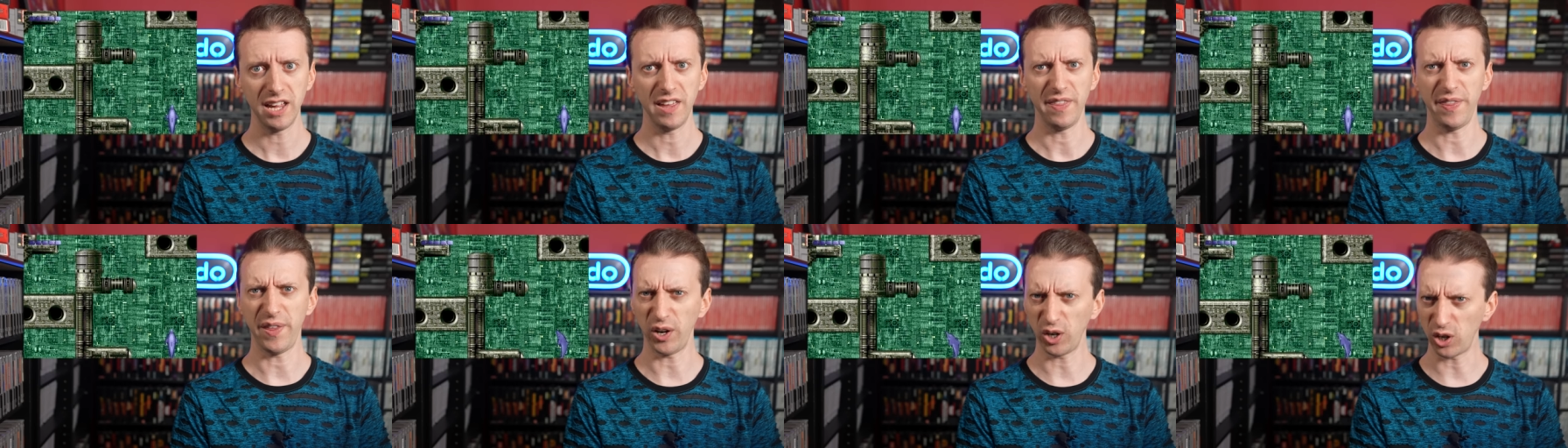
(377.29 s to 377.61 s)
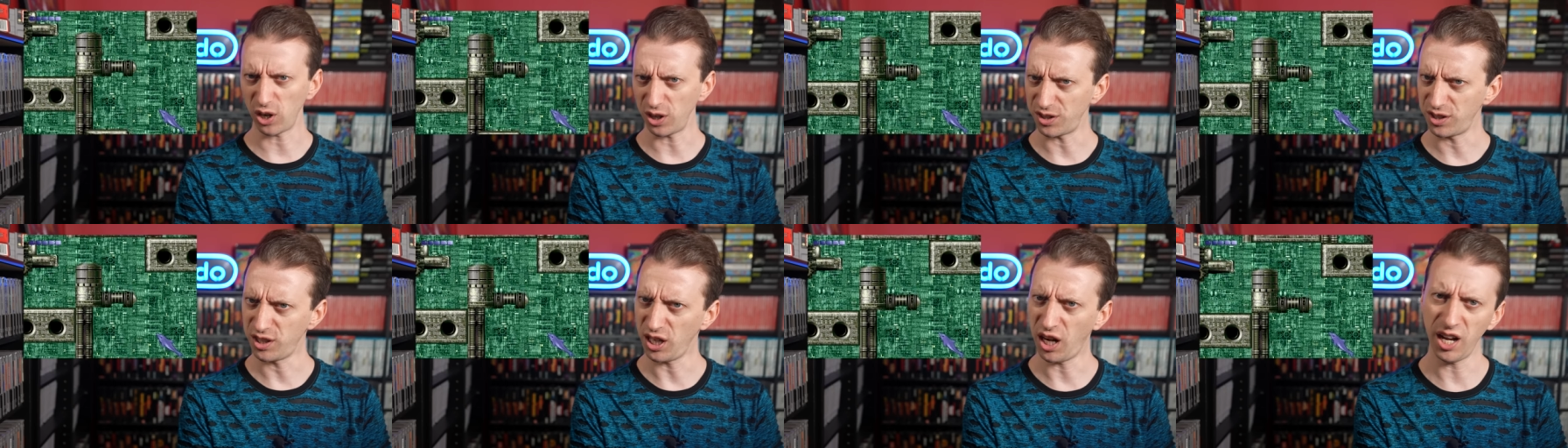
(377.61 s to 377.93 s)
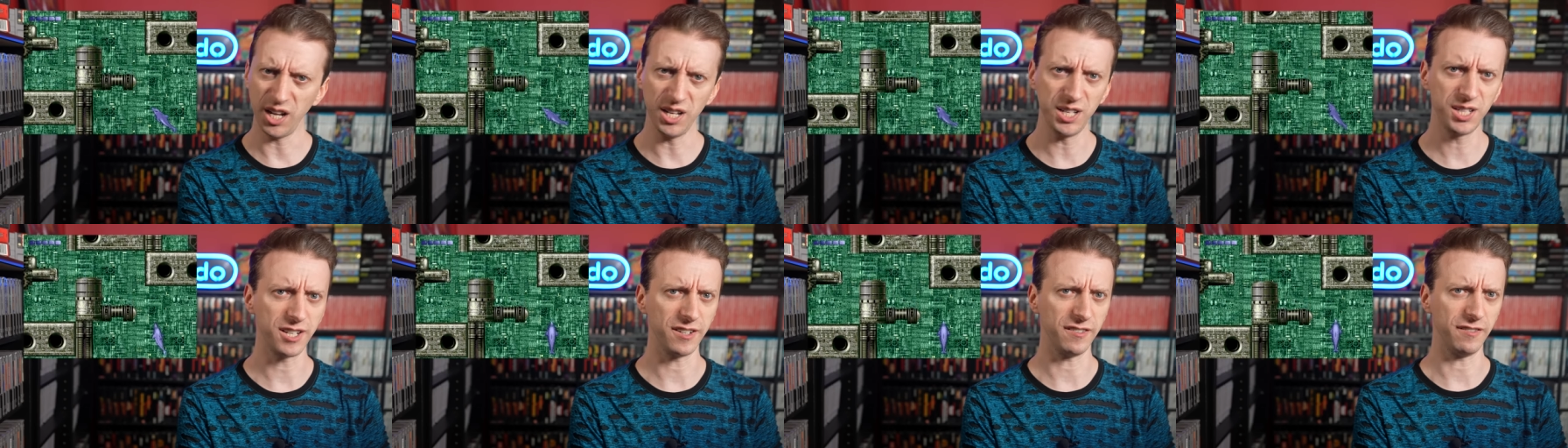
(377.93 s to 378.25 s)
There are
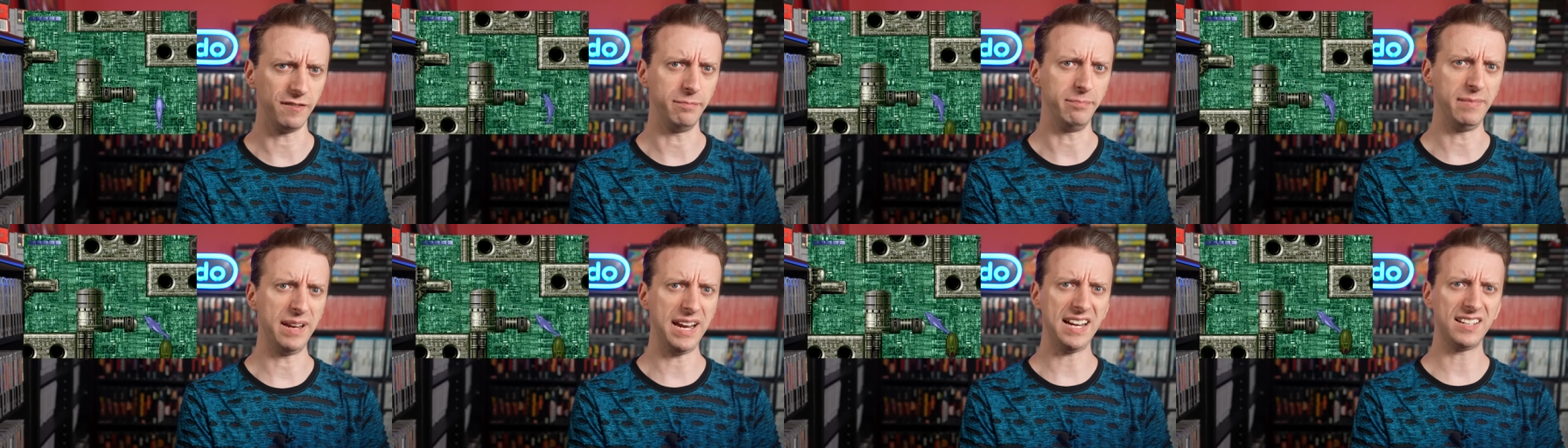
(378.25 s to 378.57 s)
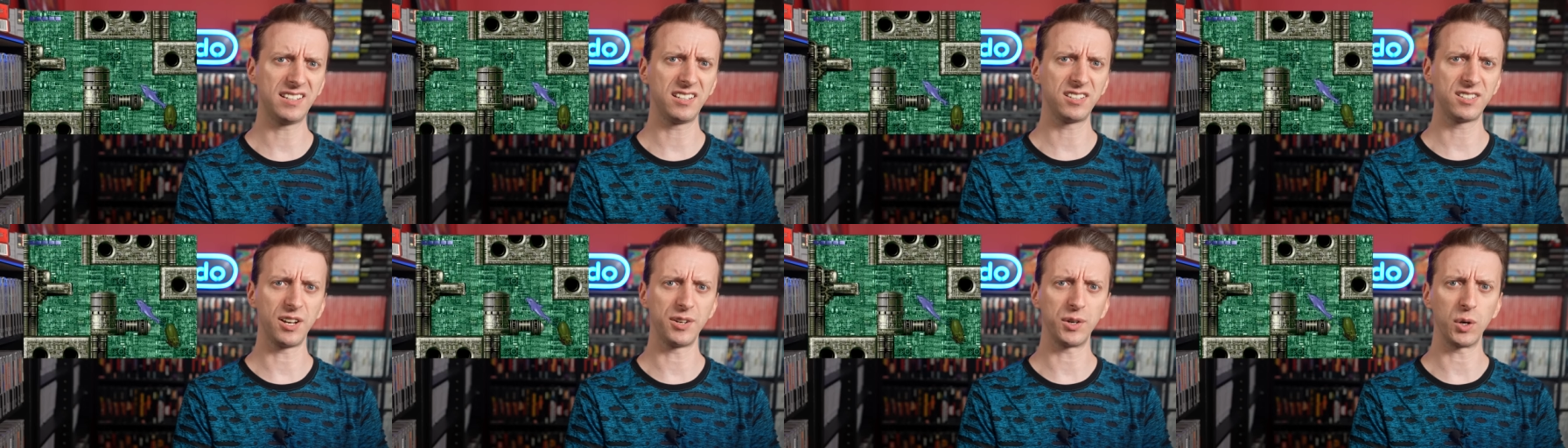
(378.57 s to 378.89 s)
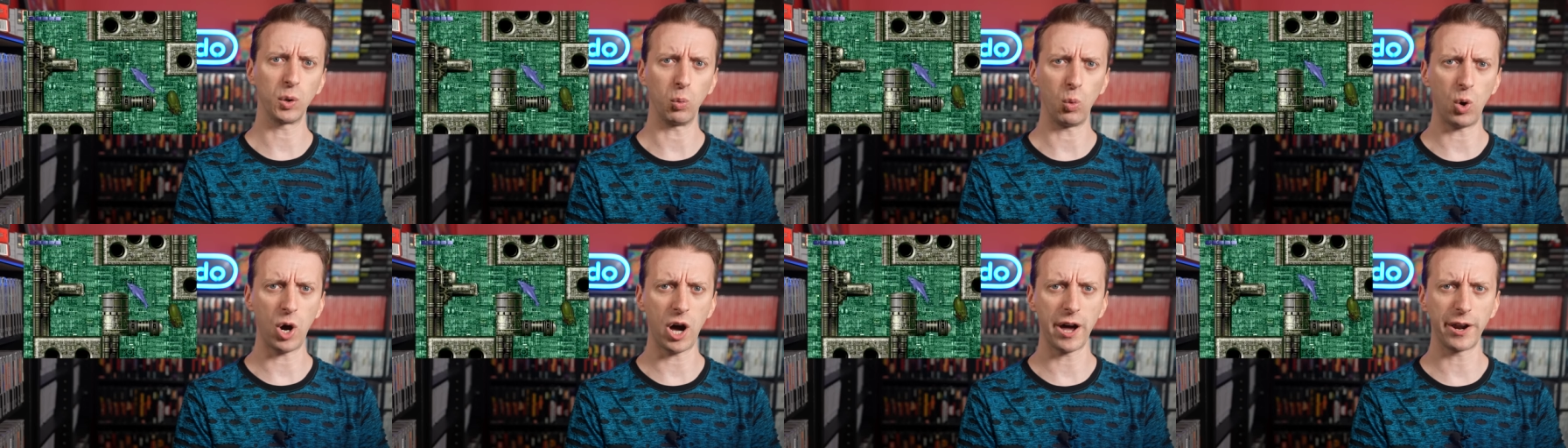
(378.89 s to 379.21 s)
tons of mazes
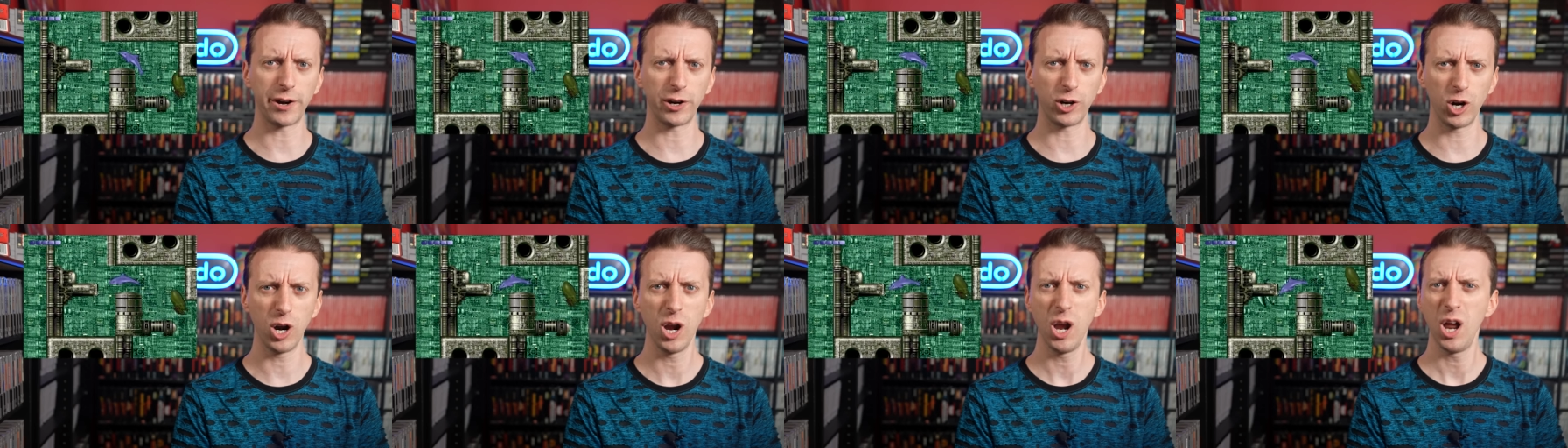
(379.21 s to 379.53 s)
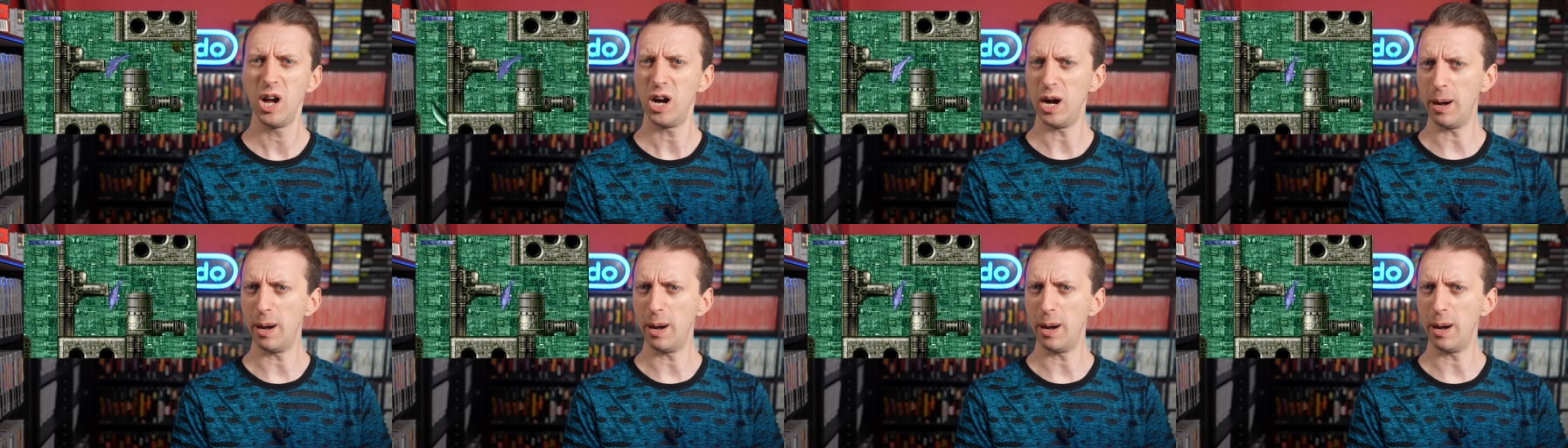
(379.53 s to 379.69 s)
underwater,